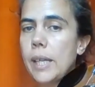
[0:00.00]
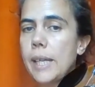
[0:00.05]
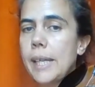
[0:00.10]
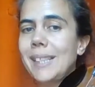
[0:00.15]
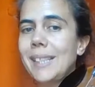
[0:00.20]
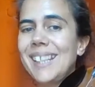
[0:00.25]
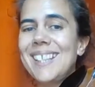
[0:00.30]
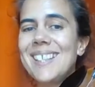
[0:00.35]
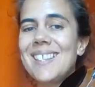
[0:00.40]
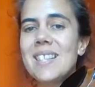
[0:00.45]

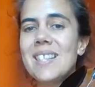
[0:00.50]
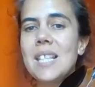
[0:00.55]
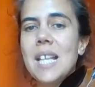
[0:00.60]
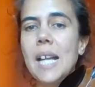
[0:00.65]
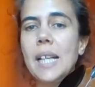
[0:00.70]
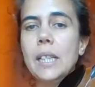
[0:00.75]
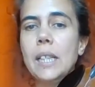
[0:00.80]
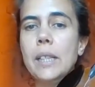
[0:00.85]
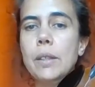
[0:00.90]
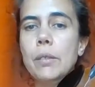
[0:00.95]
at
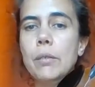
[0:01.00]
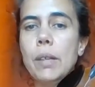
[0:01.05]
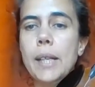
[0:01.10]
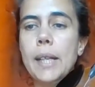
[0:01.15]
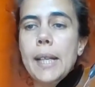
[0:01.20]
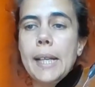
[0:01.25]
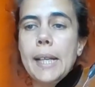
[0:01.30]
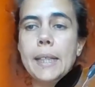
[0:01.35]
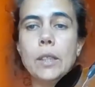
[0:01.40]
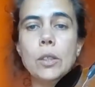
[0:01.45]
exactly the
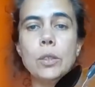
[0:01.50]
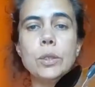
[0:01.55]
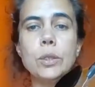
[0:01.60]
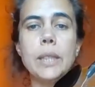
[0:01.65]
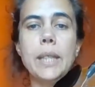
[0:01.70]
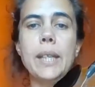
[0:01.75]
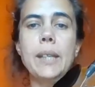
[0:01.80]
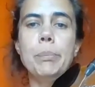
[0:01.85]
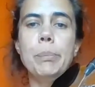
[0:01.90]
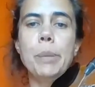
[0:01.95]
right angle
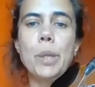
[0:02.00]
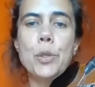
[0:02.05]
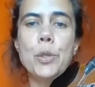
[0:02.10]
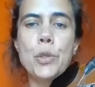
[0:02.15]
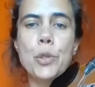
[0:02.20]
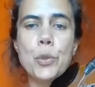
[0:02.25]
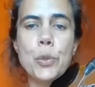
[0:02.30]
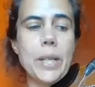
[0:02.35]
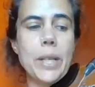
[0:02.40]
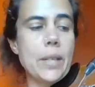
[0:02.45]
to hit
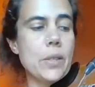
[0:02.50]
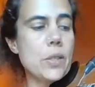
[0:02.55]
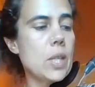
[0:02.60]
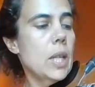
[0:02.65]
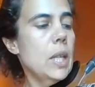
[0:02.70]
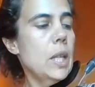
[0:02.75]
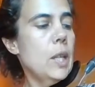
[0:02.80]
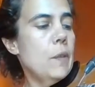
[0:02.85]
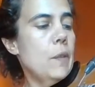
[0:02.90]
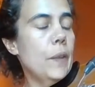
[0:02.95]
both strings.
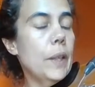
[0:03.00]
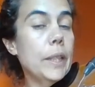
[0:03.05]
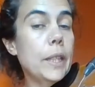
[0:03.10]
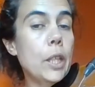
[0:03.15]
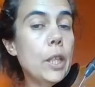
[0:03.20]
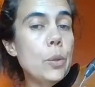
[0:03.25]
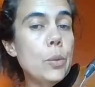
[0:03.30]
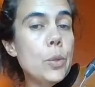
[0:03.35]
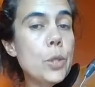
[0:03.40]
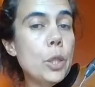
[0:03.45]
If I
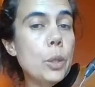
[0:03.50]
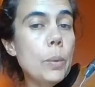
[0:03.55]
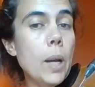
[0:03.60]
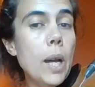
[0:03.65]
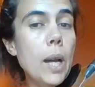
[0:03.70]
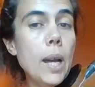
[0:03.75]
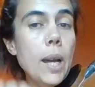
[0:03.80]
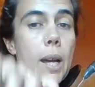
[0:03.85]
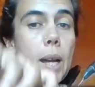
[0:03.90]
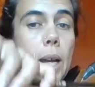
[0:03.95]
go too
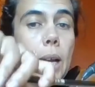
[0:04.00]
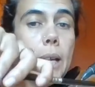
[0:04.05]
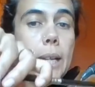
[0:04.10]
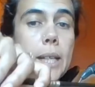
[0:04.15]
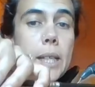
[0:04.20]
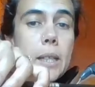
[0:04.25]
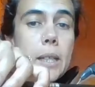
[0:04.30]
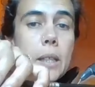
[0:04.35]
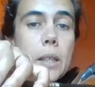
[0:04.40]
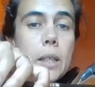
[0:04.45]
high,